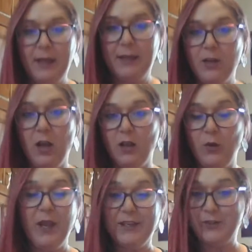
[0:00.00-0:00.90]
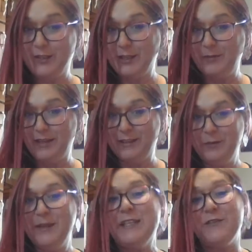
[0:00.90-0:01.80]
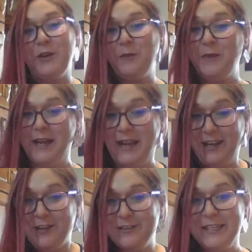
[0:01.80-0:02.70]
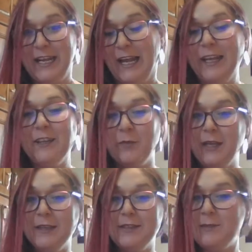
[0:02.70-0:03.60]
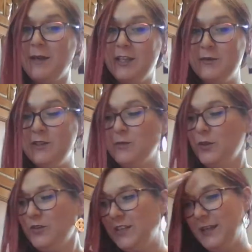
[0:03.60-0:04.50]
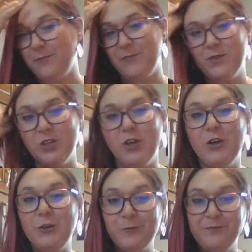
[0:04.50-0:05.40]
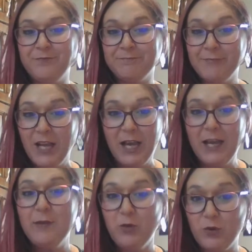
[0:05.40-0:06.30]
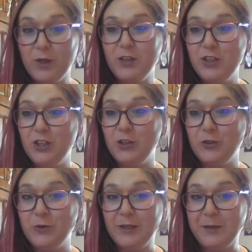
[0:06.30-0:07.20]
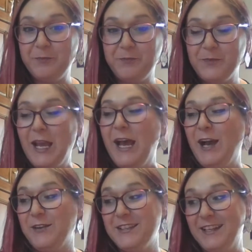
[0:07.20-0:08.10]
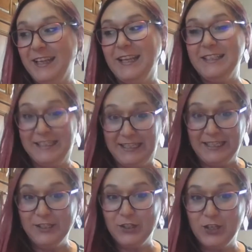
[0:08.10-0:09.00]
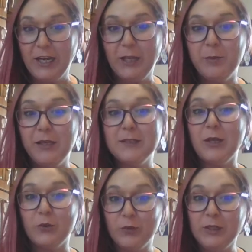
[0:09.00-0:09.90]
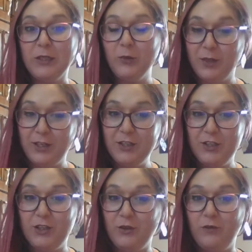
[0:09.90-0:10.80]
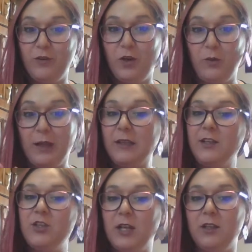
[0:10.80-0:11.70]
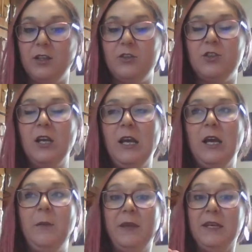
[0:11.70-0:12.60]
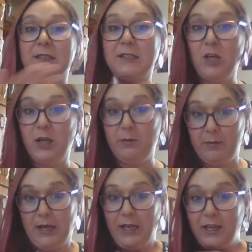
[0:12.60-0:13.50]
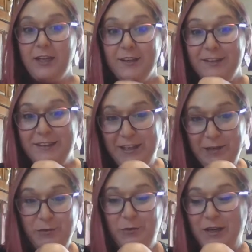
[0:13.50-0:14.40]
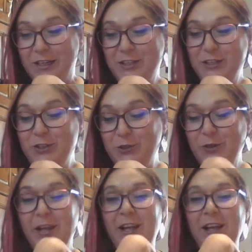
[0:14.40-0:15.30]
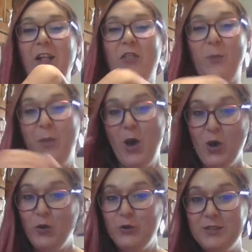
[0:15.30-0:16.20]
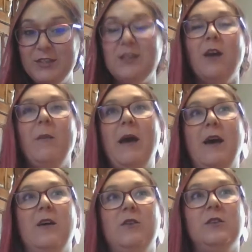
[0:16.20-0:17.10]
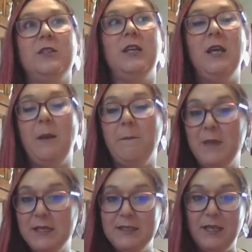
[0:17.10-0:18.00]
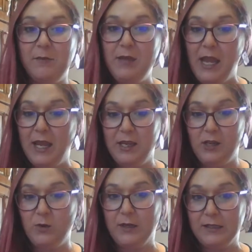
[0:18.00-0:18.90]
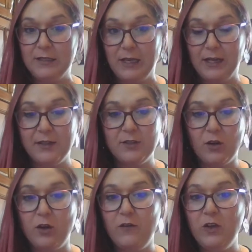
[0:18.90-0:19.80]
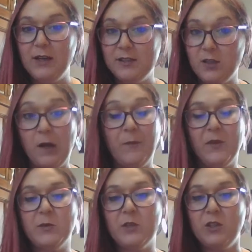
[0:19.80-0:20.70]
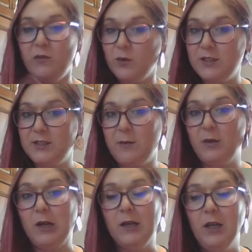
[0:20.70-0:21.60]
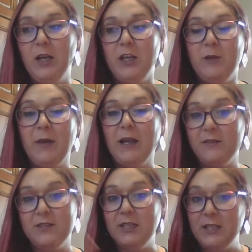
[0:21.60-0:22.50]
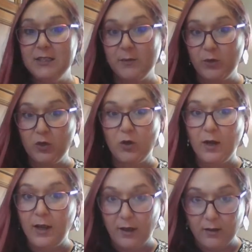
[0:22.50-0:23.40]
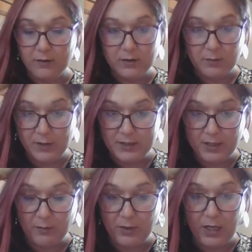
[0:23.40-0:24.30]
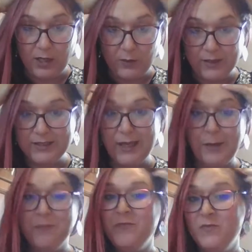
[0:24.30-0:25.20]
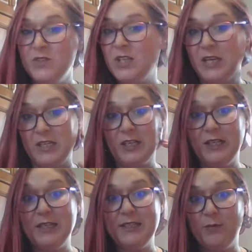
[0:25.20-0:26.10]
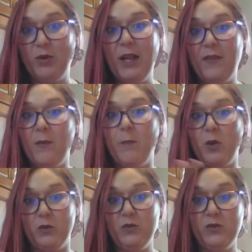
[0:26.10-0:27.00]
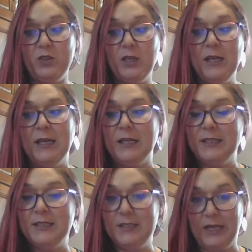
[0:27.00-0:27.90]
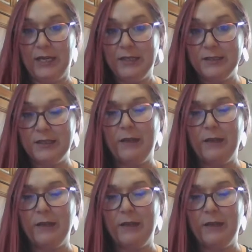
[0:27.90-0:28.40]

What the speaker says: Hey y'all. Okay, so this could be a little bit different meeting tonight because it's my husband's birthday. So I'm going to, I was going to get Dee to train because I really wanted to do for our weekly challenge because it's on my thing I've been wanting to do. The post about Miss MK USA. So I don't know if you guys saw, especially if you went to seminar, you might have seen someone crowned Miss MK USA. Technically, someone had the most states.